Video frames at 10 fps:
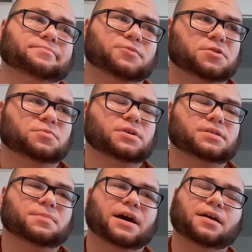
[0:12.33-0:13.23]
which
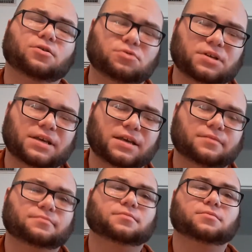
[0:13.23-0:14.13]
was my only
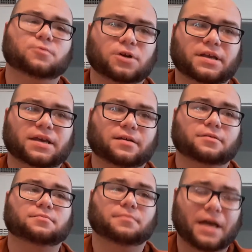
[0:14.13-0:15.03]
working
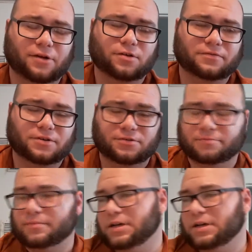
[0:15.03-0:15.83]
microphone.